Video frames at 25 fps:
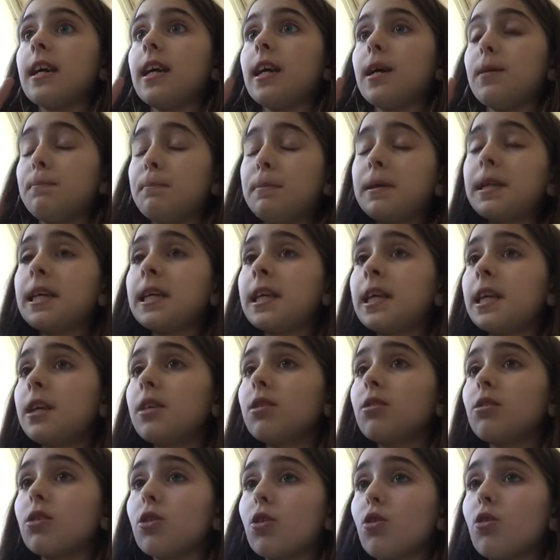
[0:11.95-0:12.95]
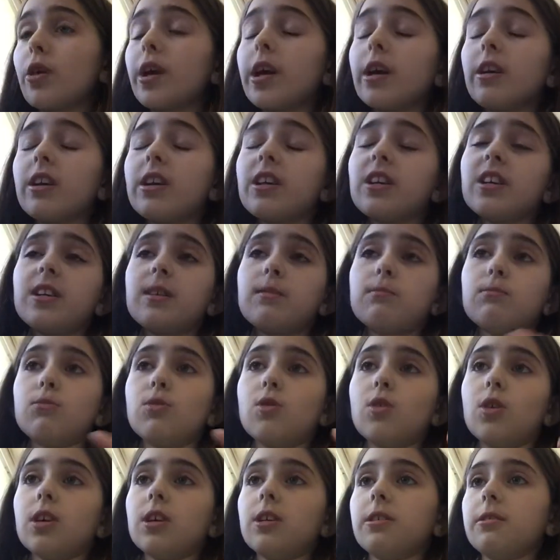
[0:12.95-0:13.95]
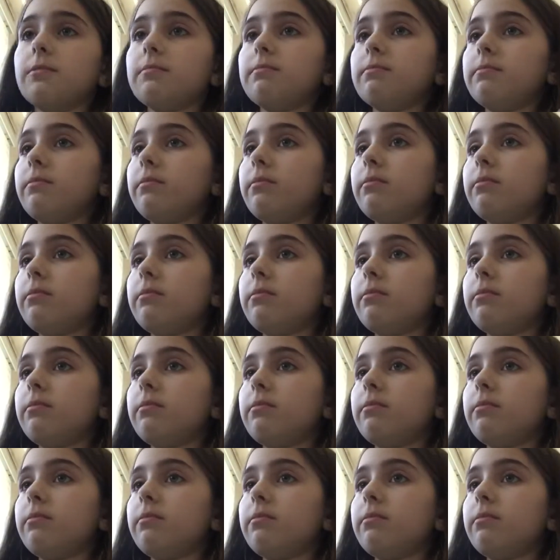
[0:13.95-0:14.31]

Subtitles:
a bin or aquarium or